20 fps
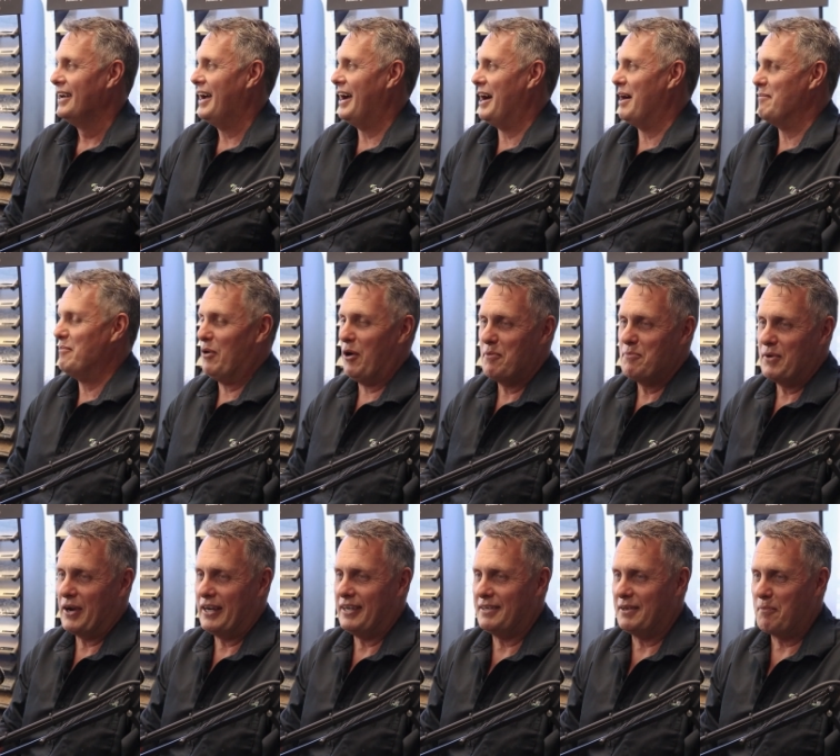um, I'm
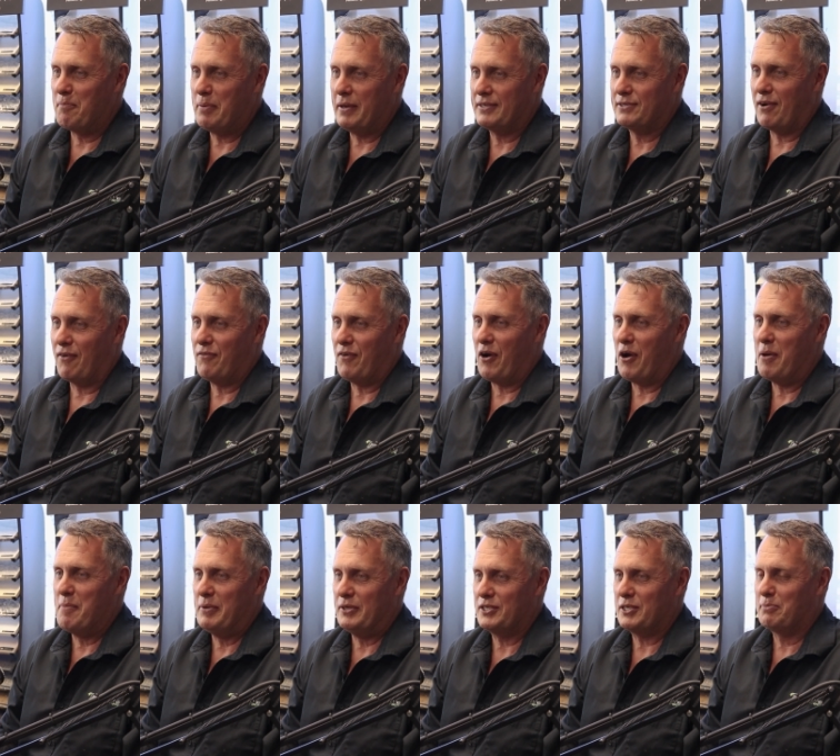ready to piss off
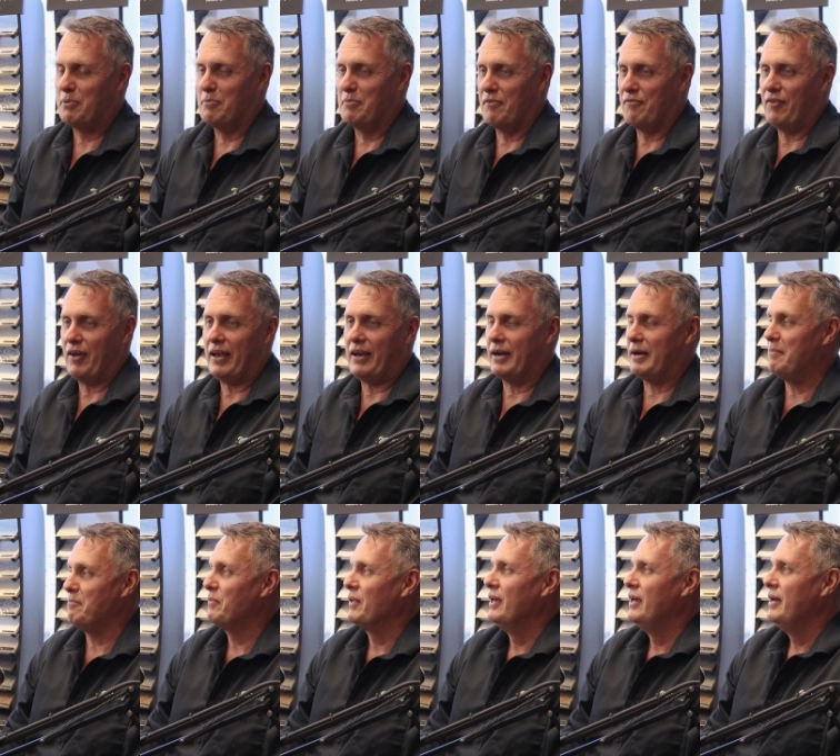home and just put my feet
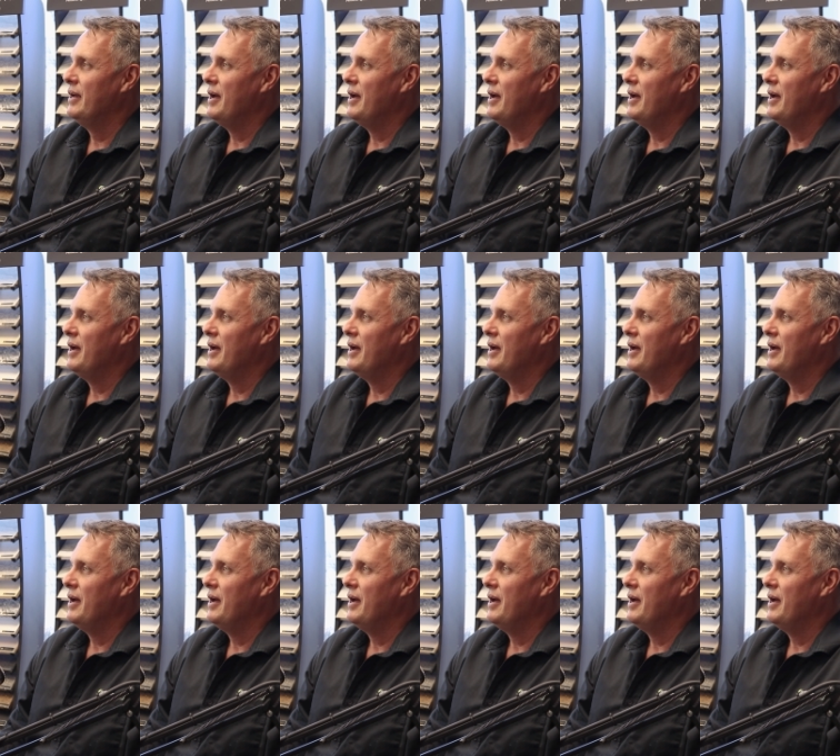up.